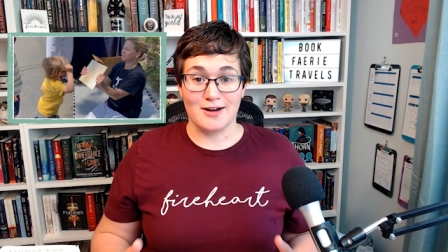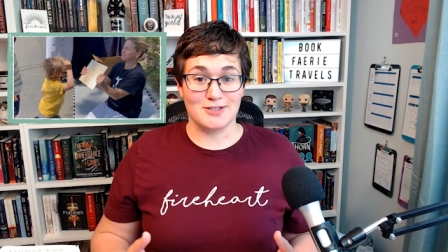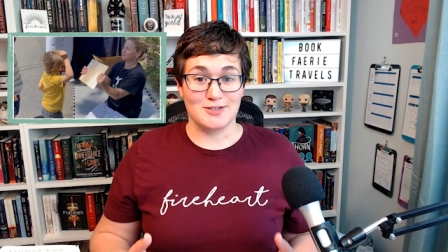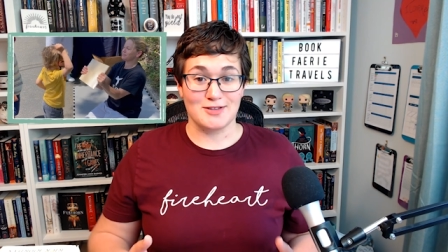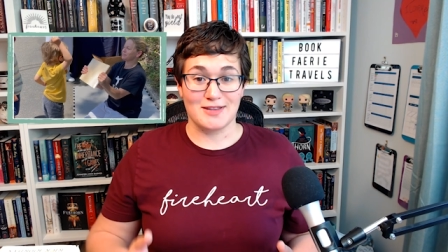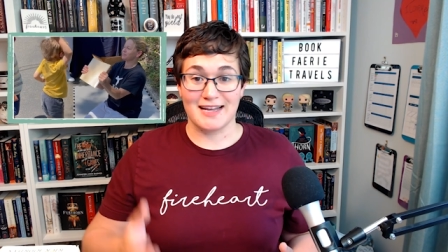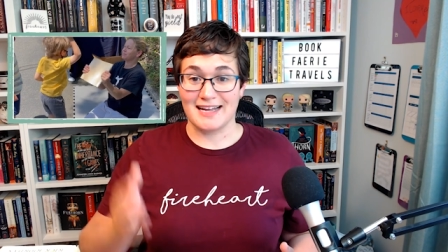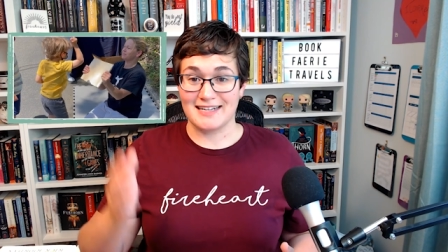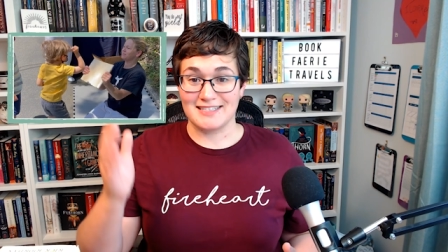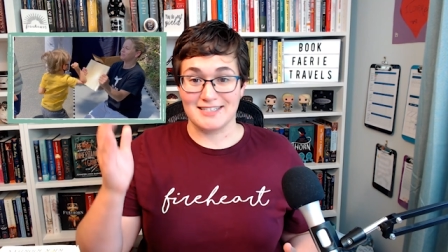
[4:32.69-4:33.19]
And
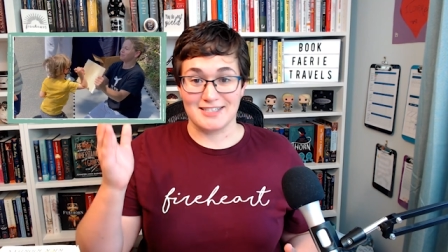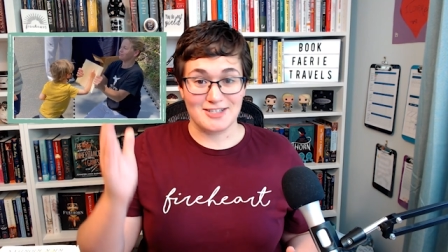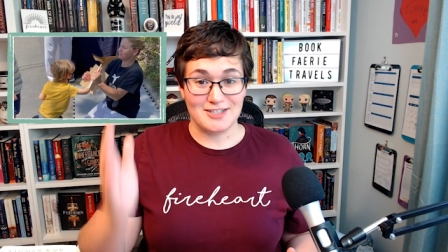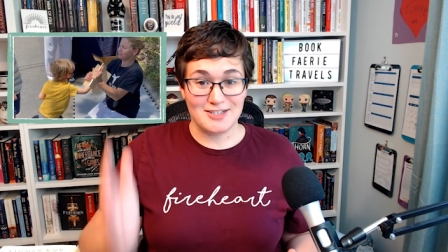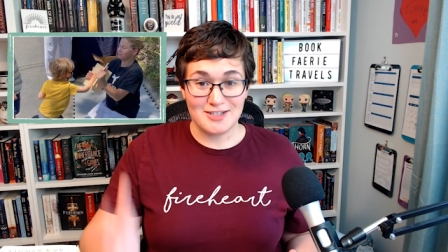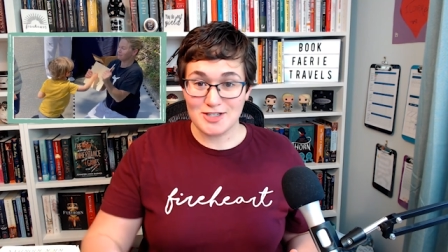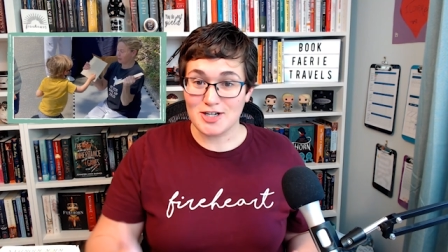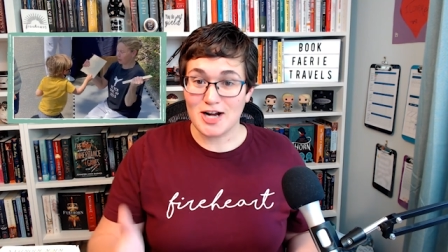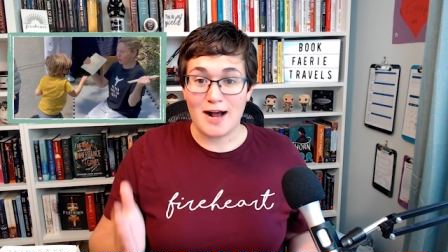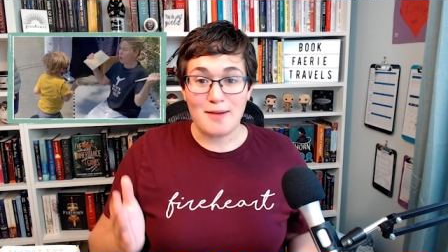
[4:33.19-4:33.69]
so they got to
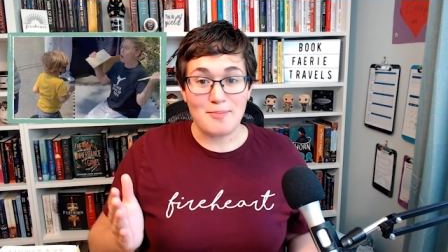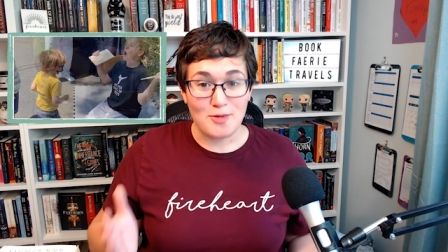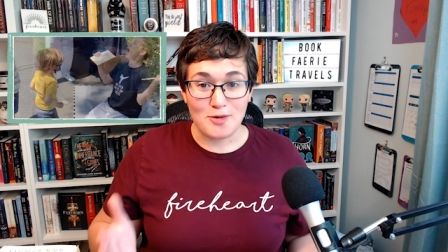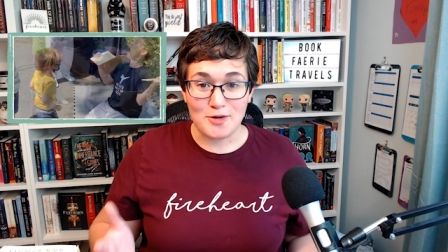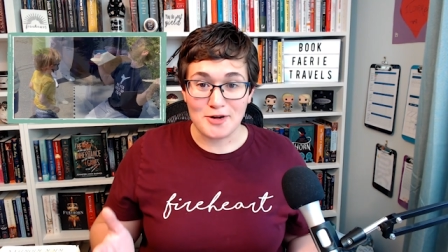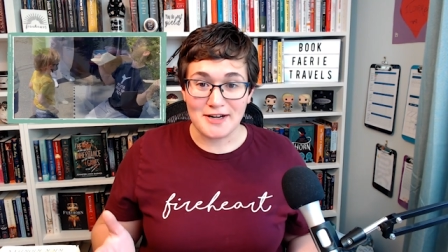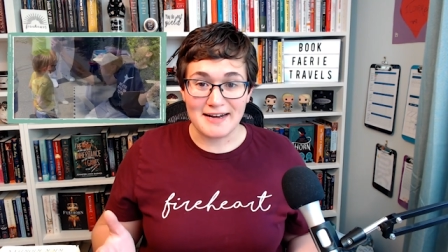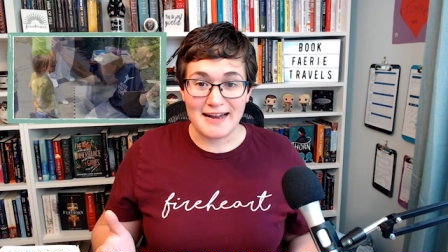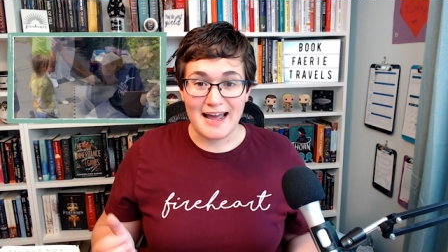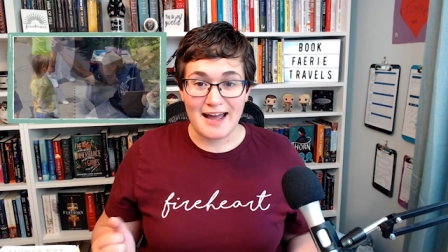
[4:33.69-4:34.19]
chop
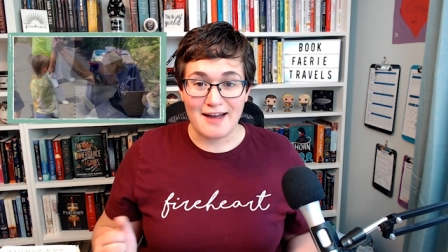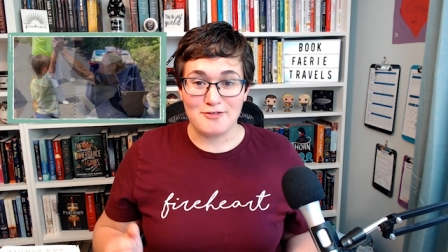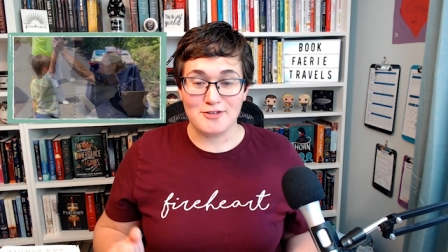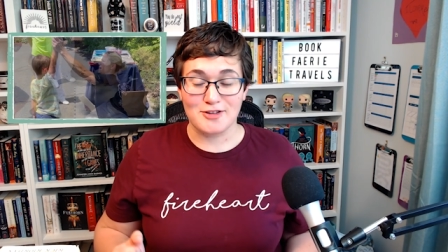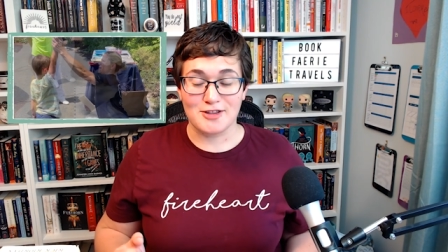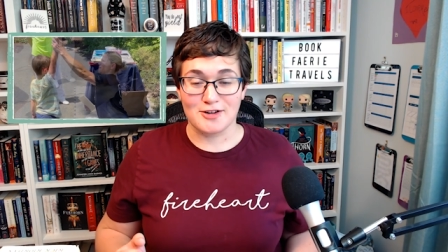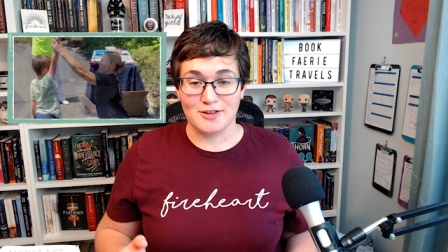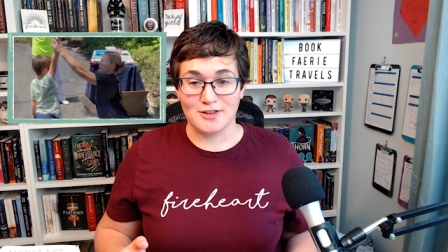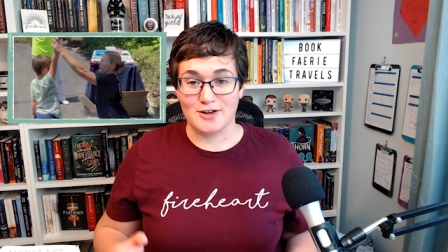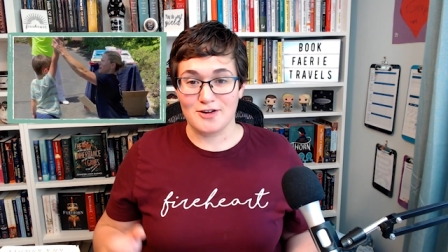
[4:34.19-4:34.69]
wood in half
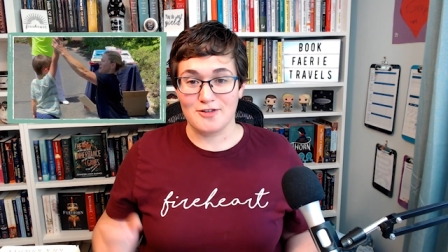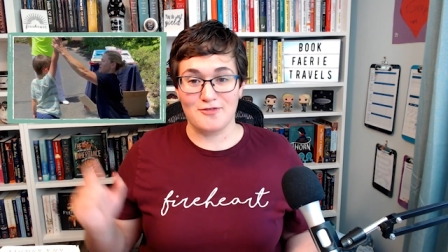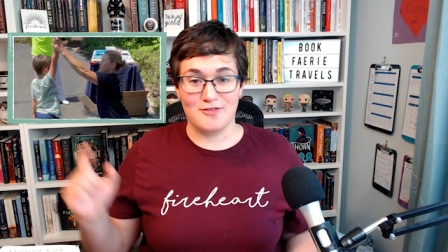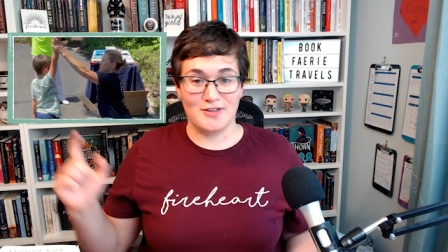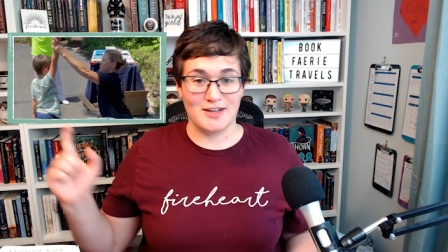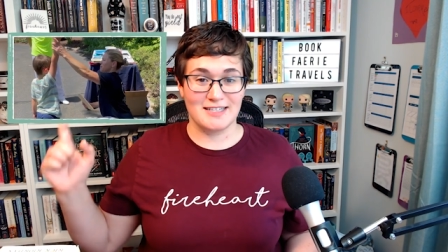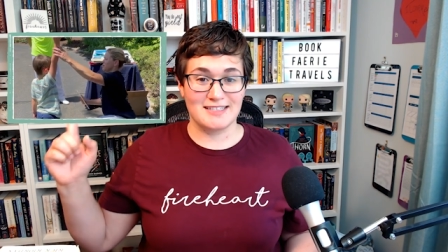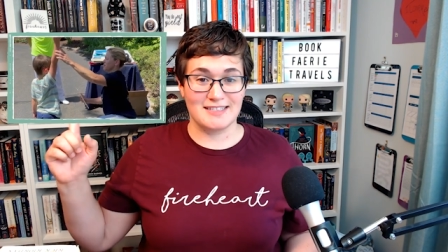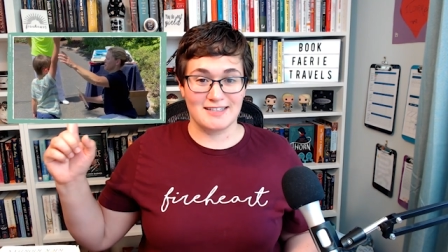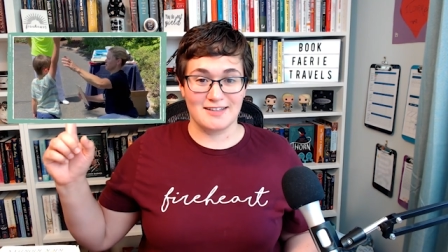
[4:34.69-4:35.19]
with their little
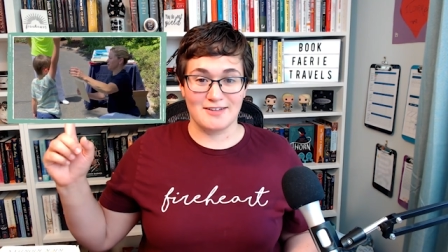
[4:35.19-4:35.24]
fists.